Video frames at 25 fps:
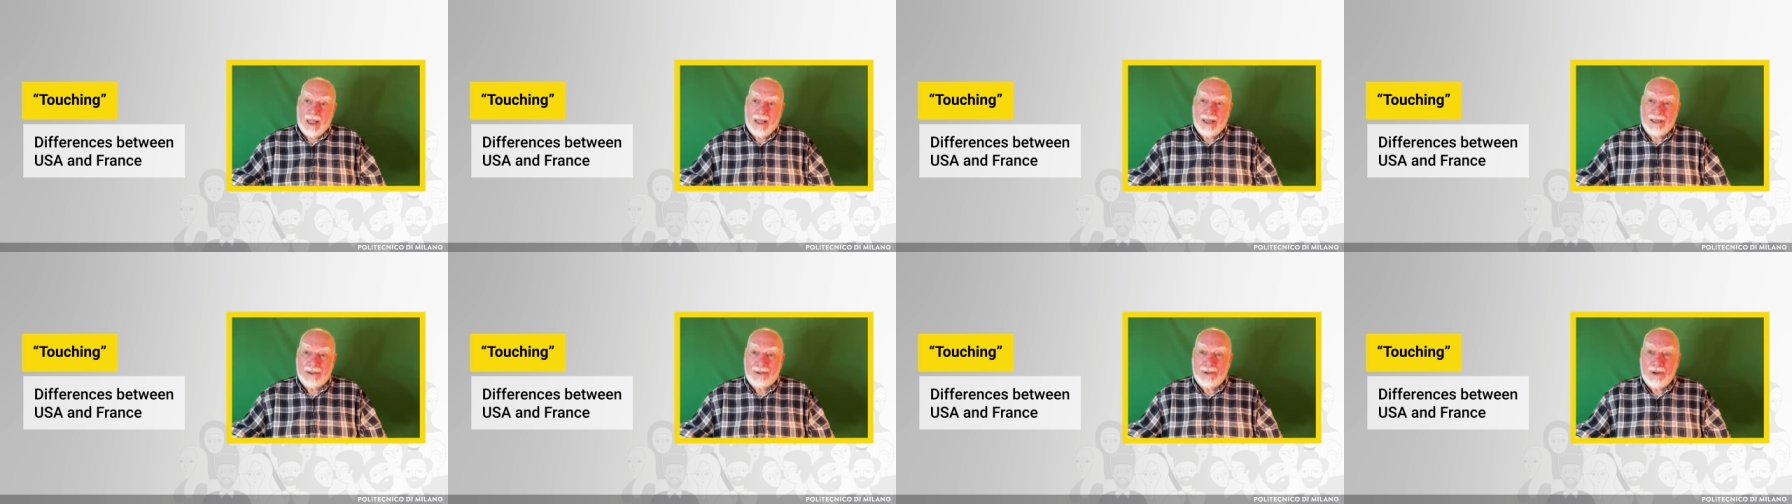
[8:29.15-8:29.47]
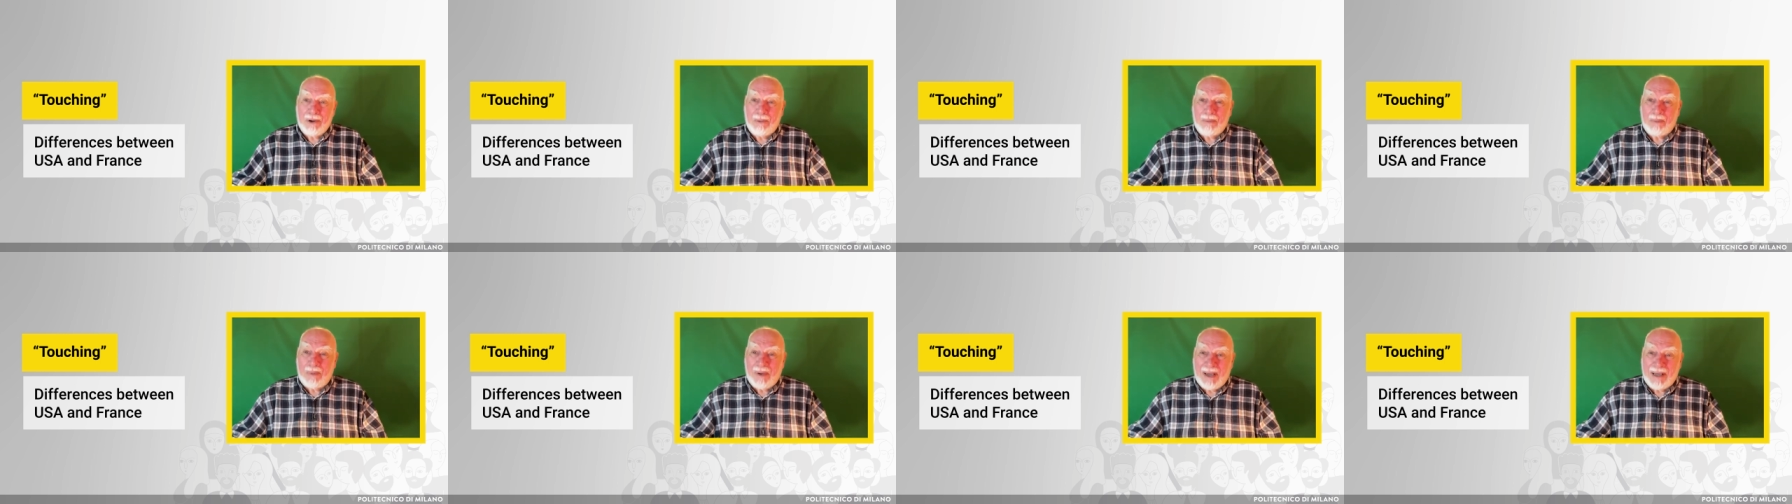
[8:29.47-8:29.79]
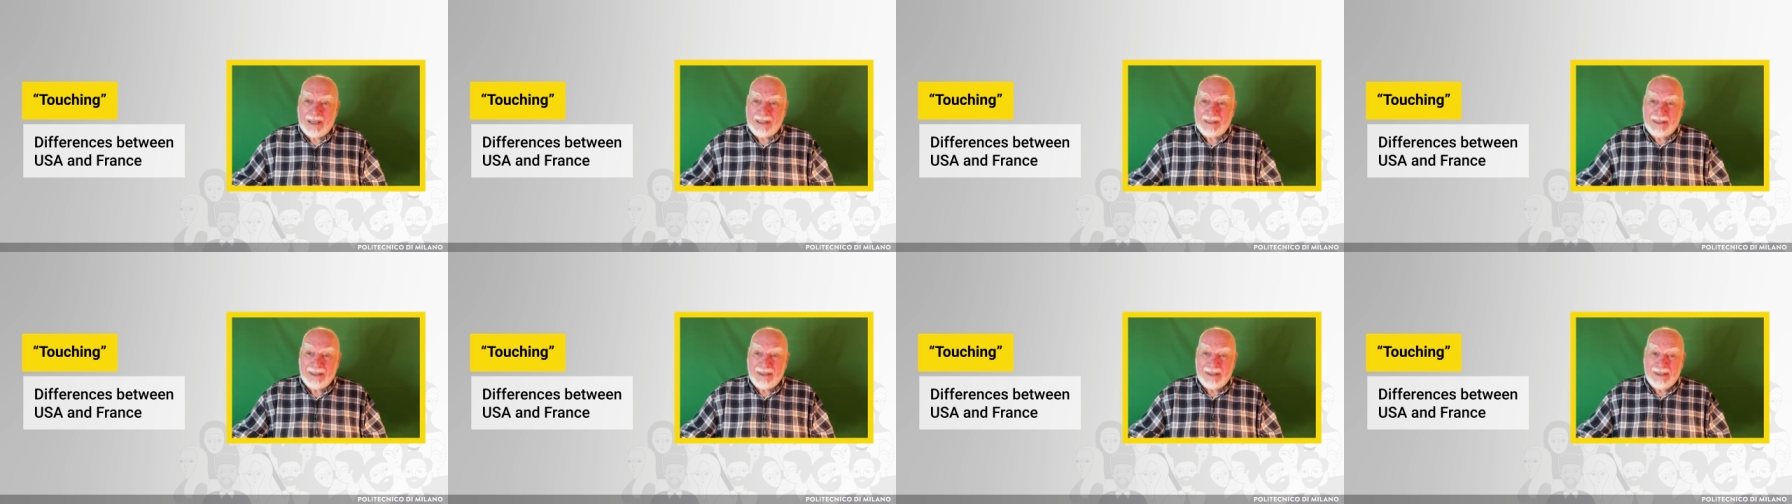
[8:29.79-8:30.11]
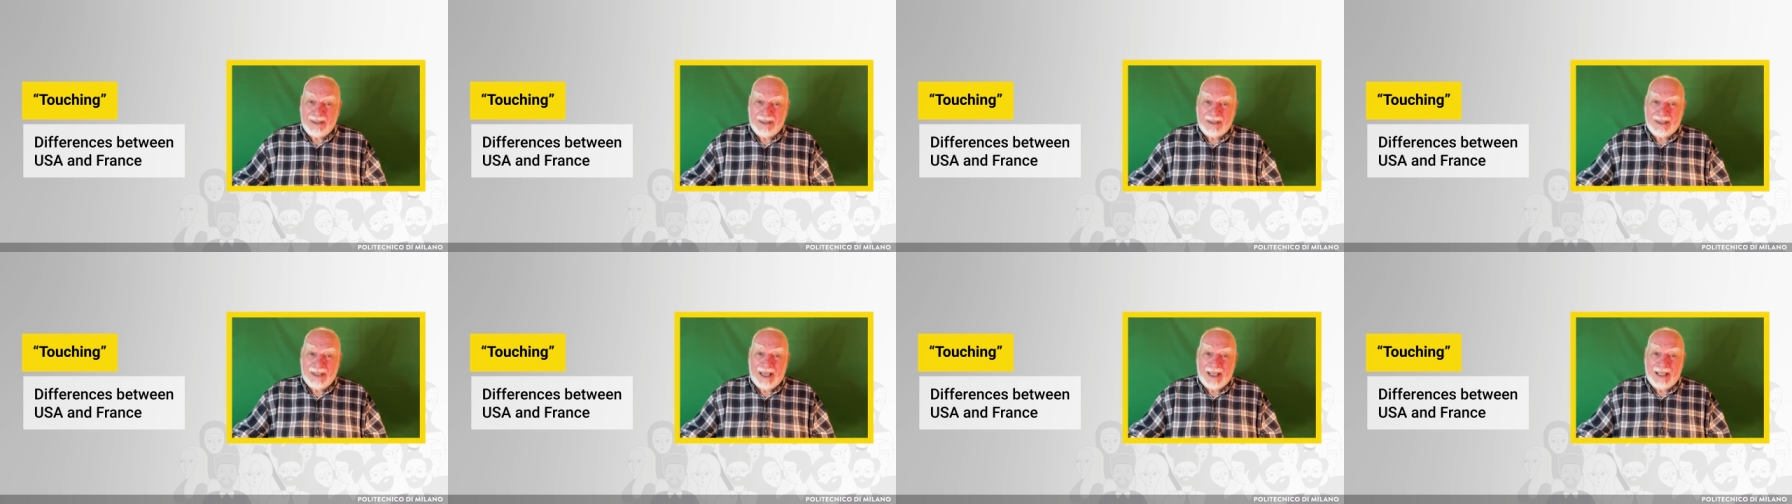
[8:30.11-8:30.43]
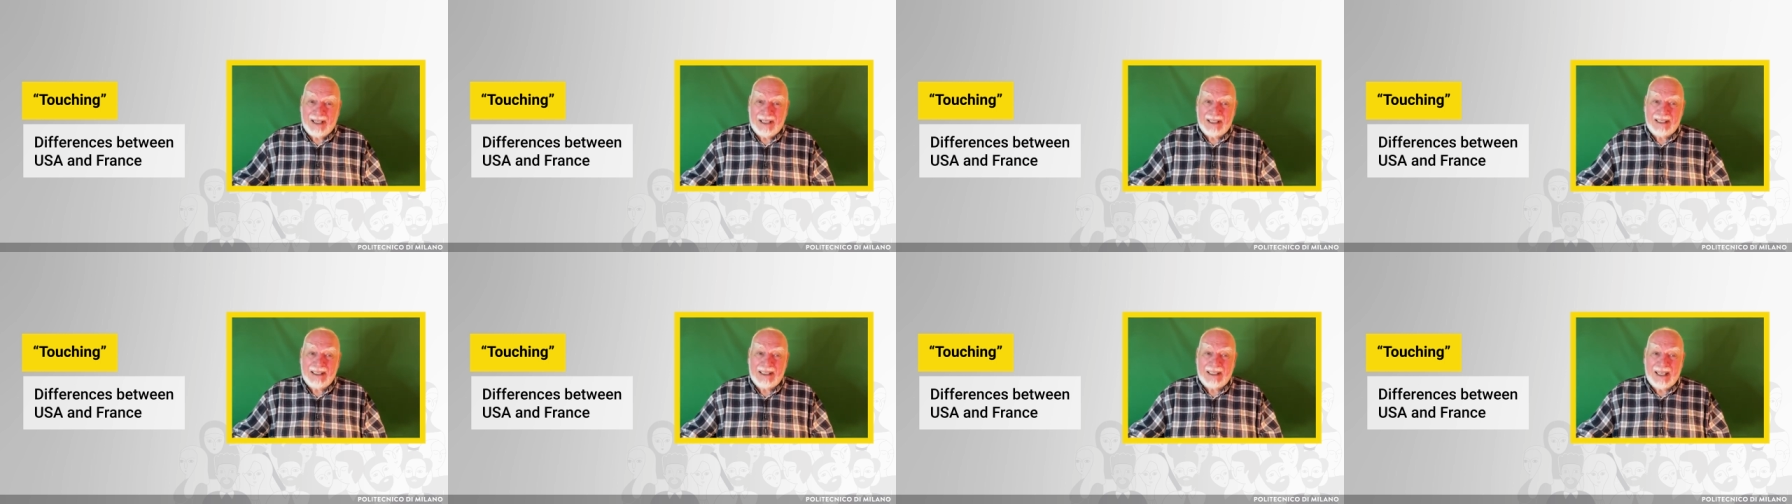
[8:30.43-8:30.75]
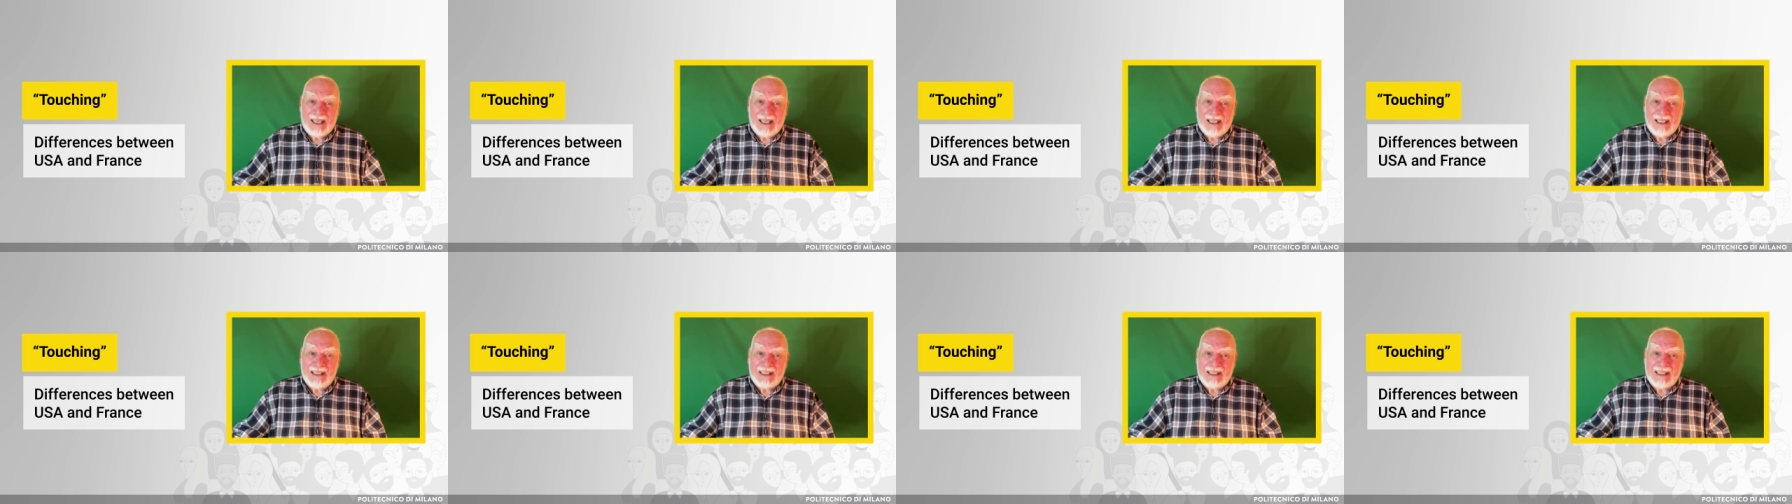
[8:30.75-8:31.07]
I go back to the United
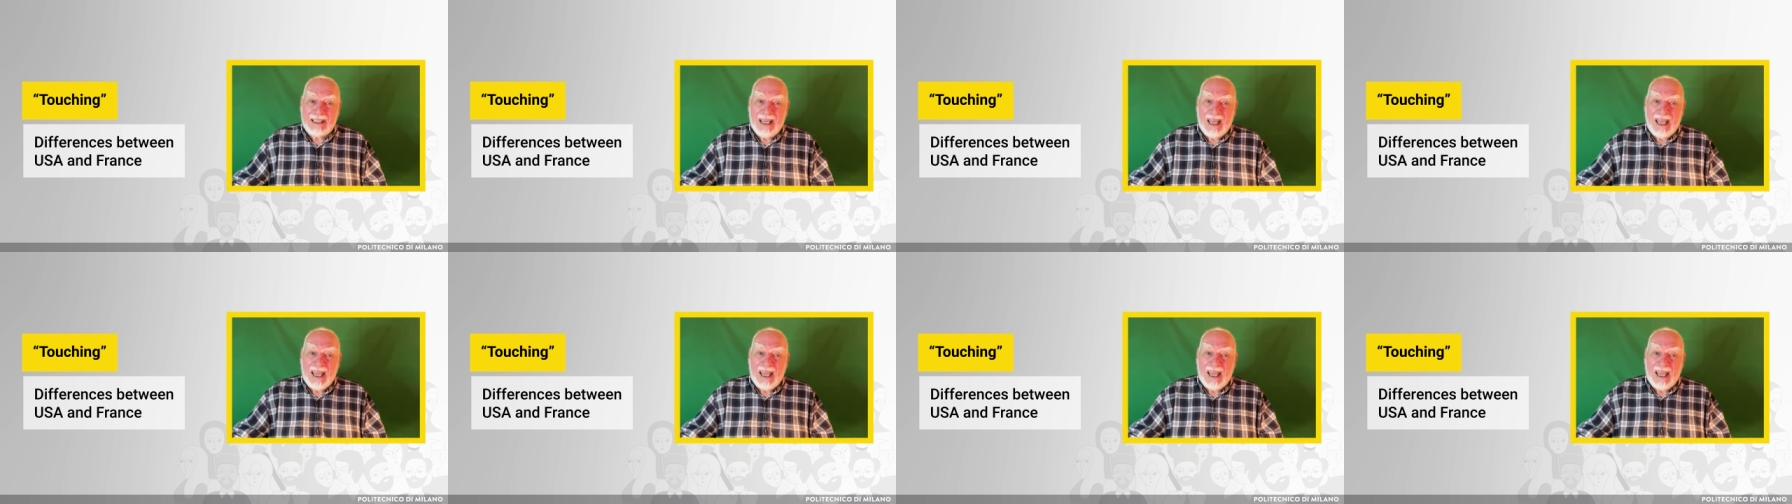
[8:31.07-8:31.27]
States